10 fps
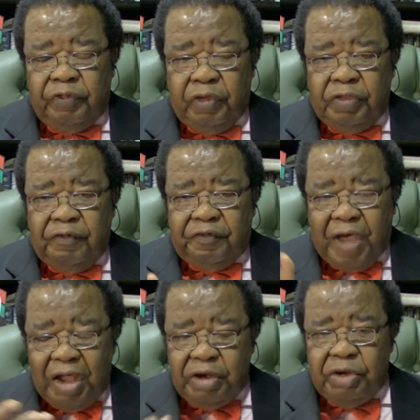for the
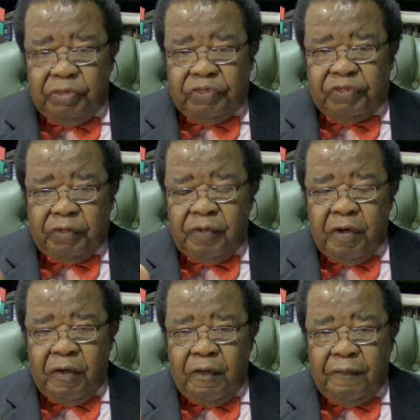values
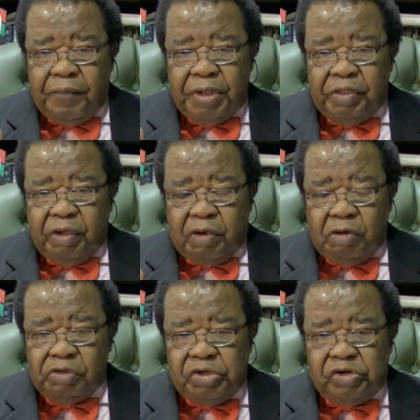of which the
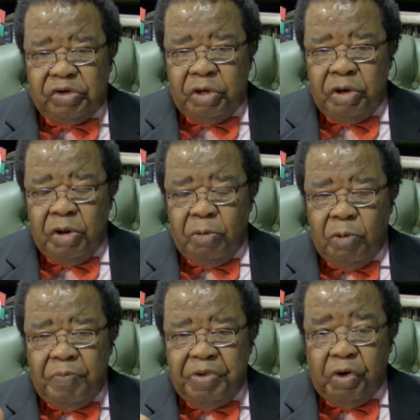country
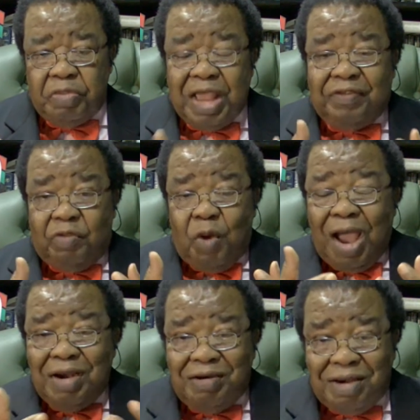will be run. There's
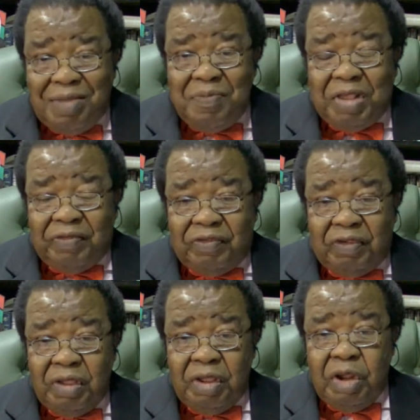no
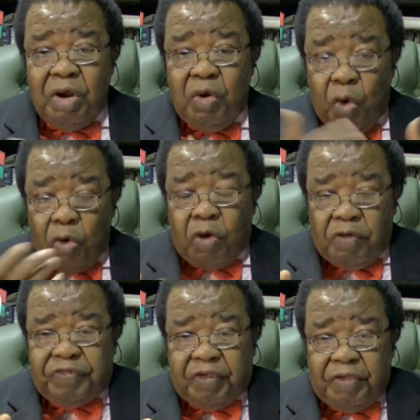agreement, no
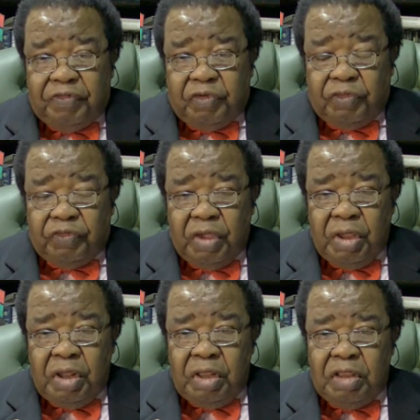consensus.
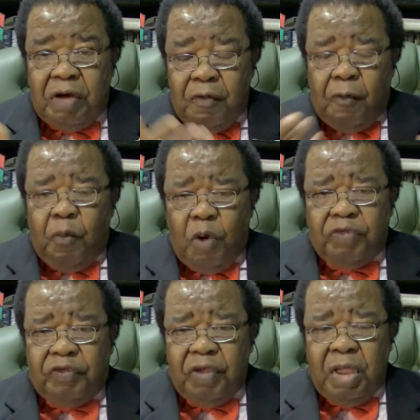Then on
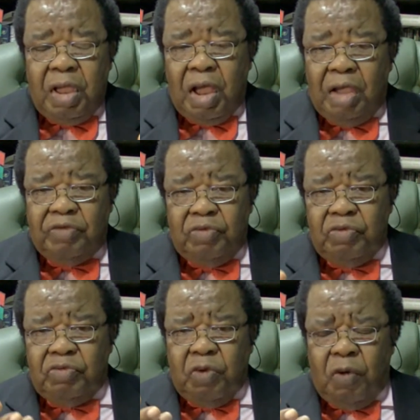what do
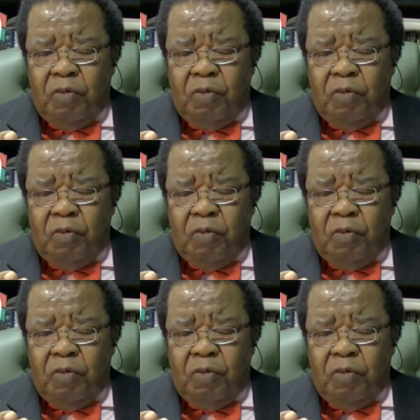you